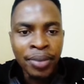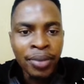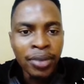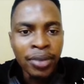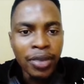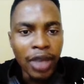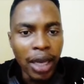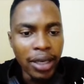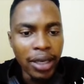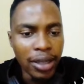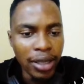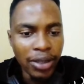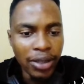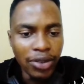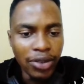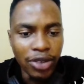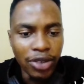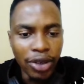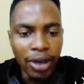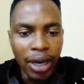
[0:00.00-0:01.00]
And in this
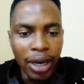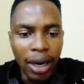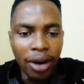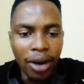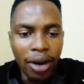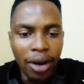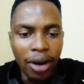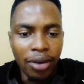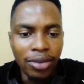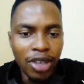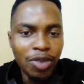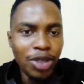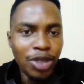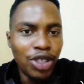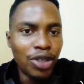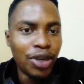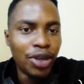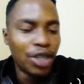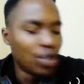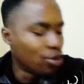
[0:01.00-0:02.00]
tutorial, we'll just be
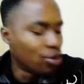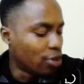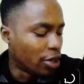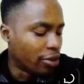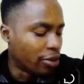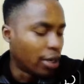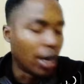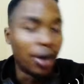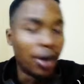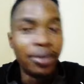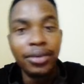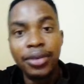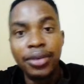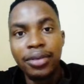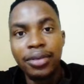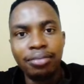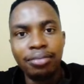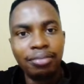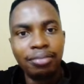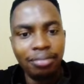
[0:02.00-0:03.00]
showing you around,
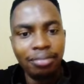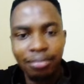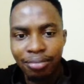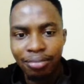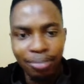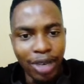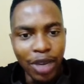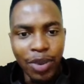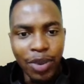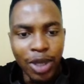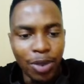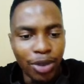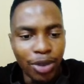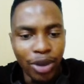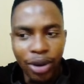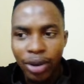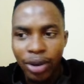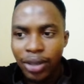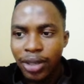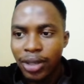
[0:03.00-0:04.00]
playing with the
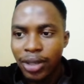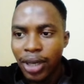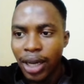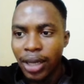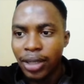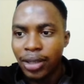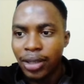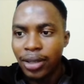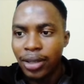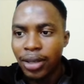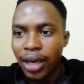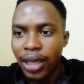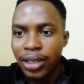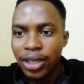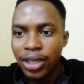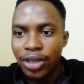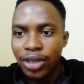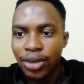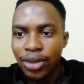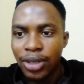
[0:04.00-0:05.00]
products and
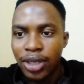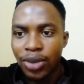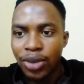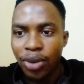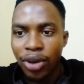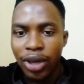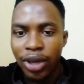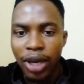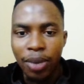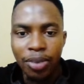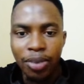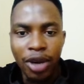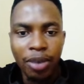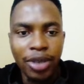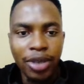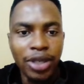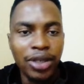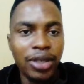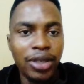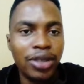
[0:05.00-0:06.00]
letting you see what you can
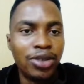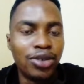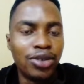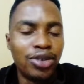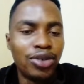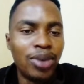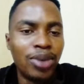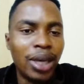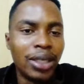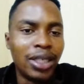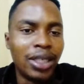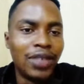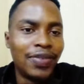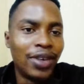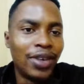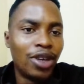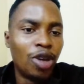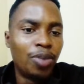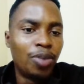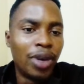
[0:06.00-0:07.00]
probably use it to do as a
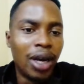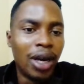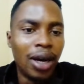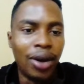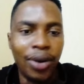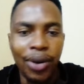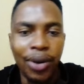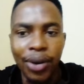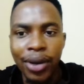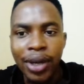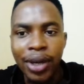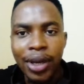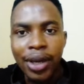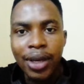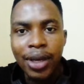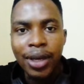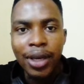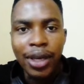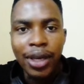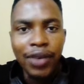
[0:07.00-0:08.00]
developer, or
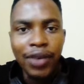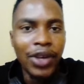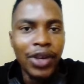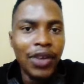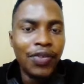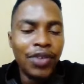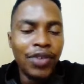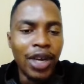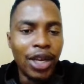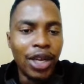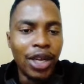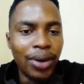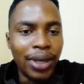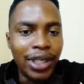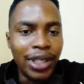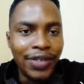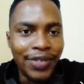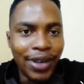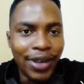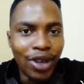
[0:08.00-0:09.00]
even if you are not a
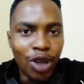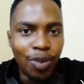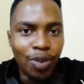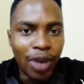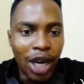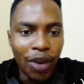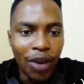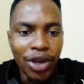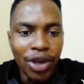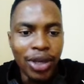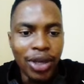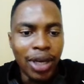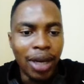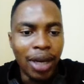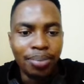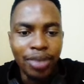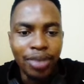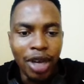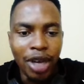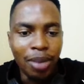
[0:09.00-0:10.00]
developer, what you
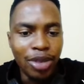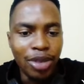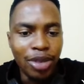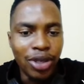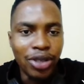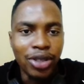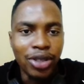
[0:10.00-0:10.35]
can probably just use